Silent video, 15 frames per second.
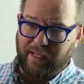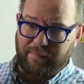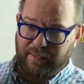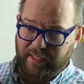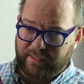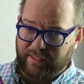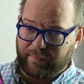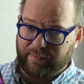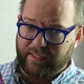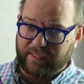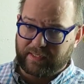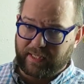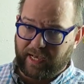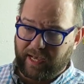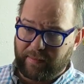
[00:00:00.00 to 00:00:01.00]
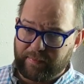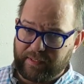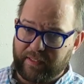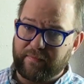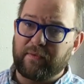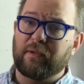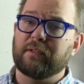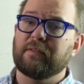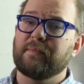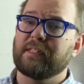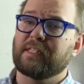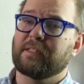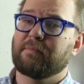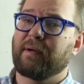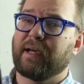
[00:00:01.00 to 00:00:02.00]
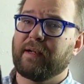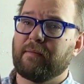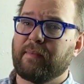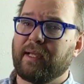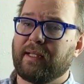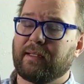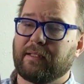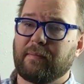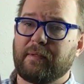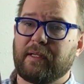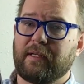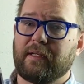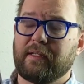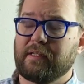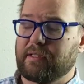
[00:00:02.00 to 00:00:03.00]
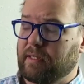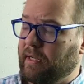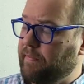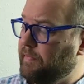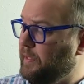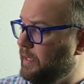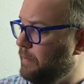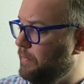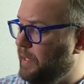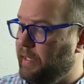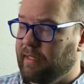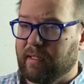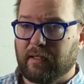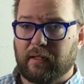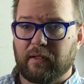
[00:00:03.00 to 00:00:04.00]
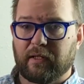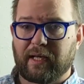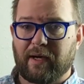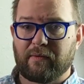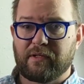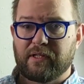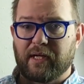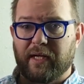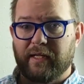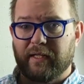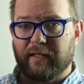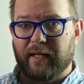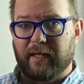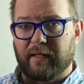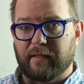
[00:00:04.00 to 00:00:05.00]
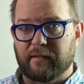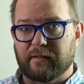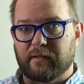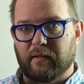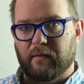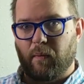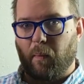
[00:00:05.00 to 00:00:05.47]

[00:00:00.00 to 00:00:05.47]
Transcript: I picked up this copy of Ultimate Spider-Man Limited Edition off of eBay. Look how shiny that is.